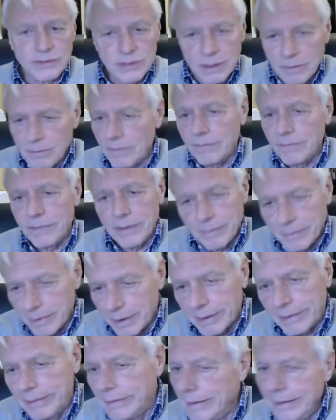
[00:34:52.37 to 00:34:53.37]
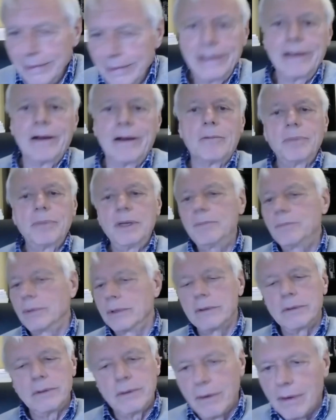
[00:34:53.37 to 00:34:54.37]
Some of them are,
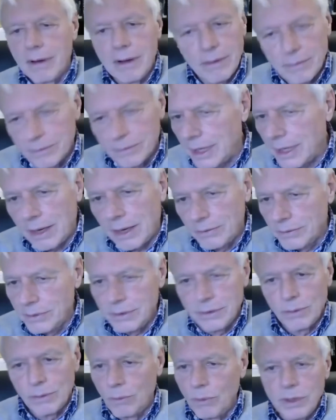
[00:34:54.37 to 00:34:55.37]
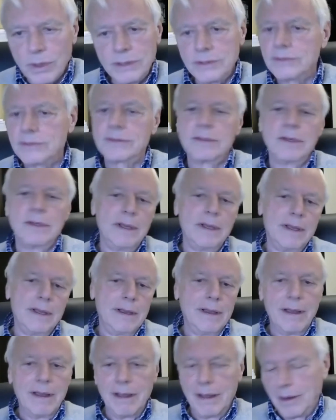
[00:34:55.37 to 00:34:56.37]
people who go out in the woods
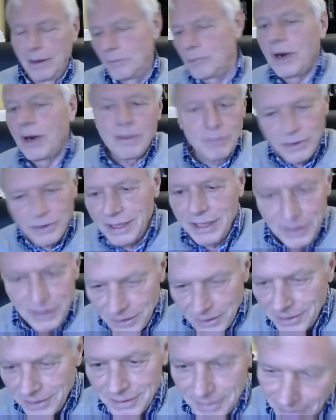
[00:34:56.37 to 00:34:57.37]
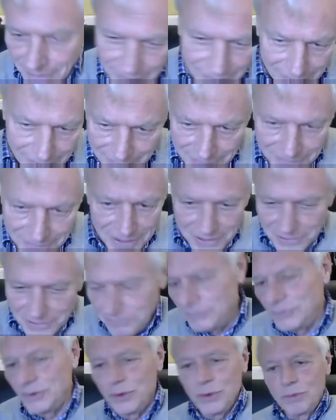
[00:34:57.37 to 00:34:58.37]
probably in
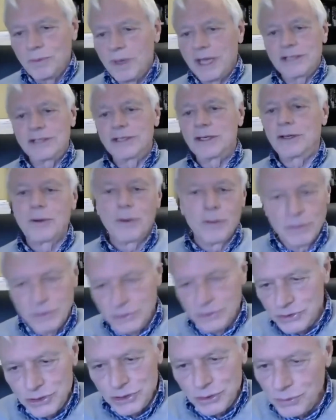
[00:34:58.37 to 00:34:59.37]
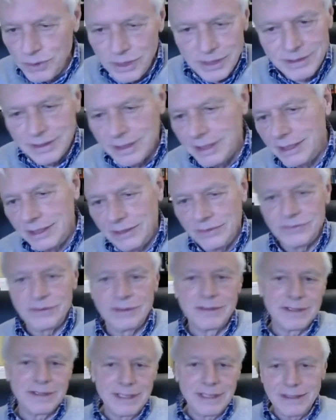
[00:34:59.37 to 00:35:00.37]
New Mexico and shoot at things
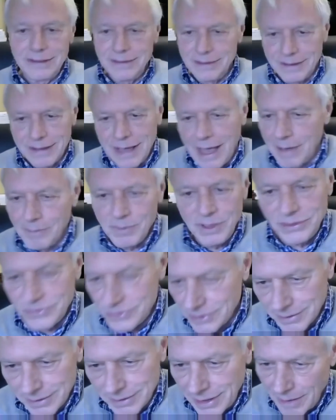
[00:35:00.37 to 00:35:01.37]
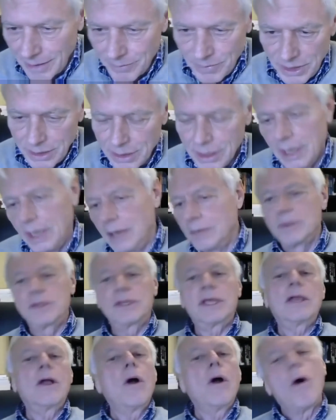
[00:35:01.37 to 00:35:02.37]
and think the commies are coming, but
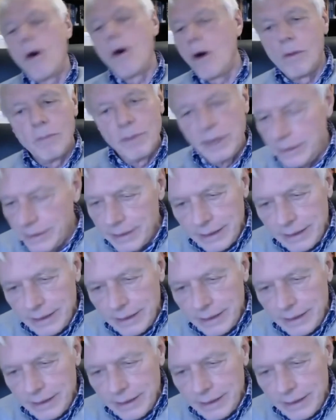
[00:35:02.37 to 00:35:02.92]
they go home and